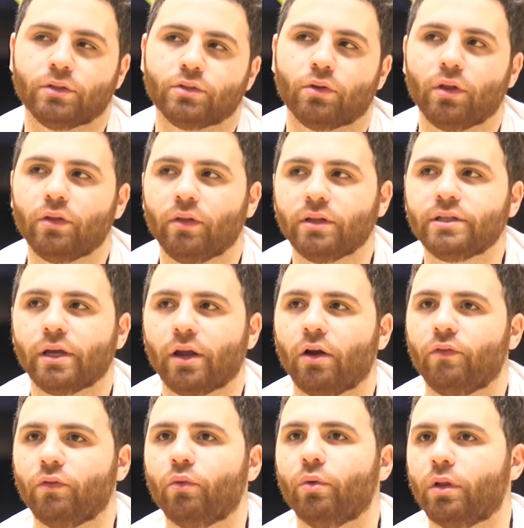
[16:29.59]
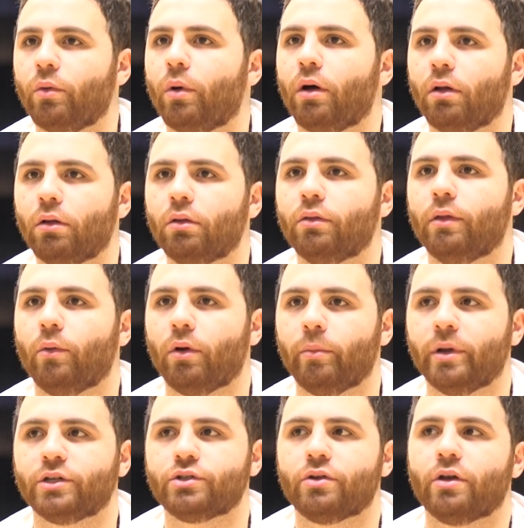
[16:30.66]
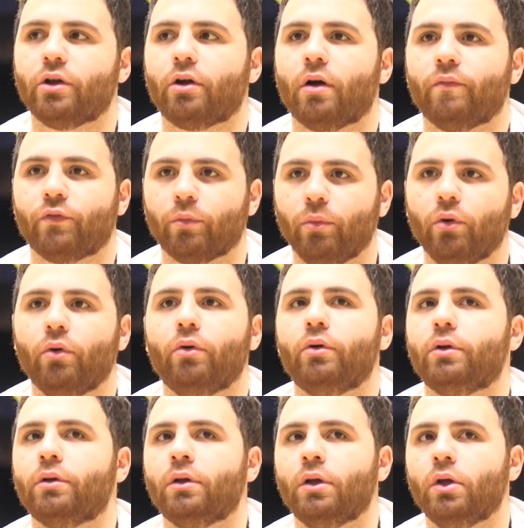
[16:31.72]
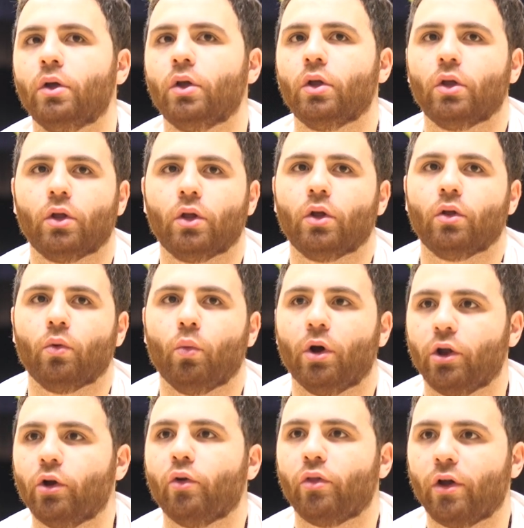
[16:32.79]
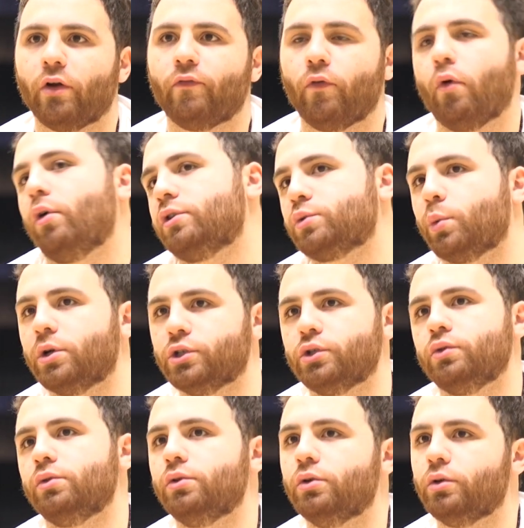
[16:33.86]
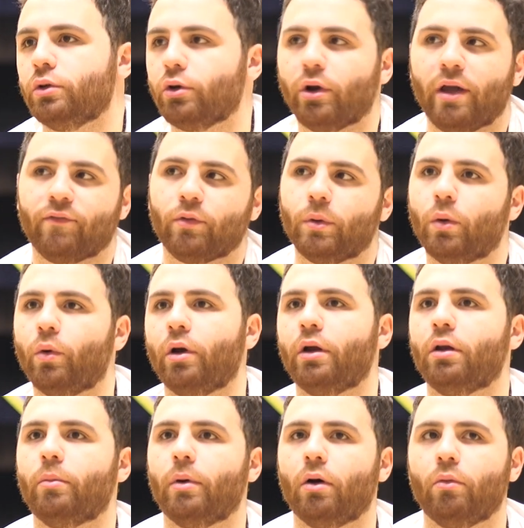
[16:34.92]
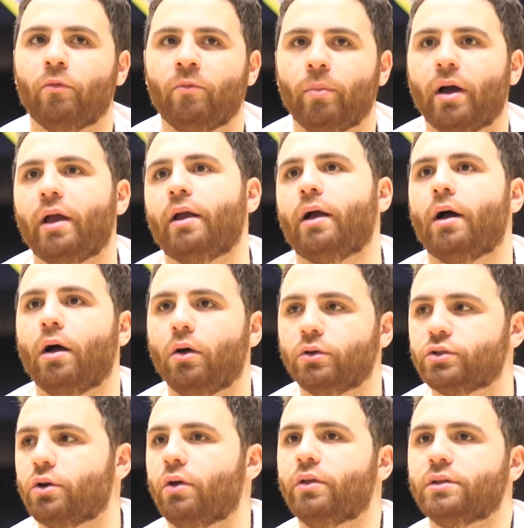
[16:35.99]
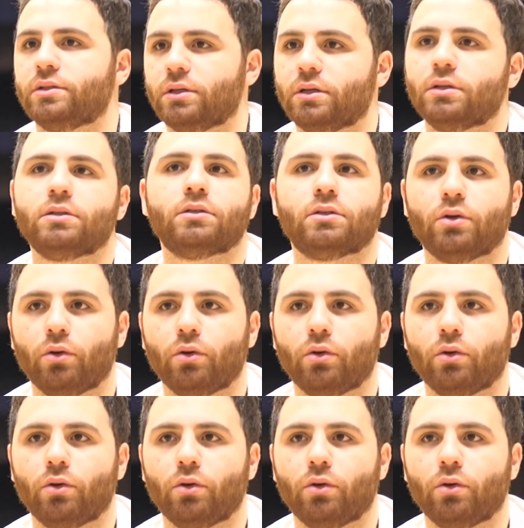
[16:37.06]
So they take care of you really well. They want to make sure that you're comfortable, and what you're there for is what you do. You don't have to be worried about buying a house or all these things.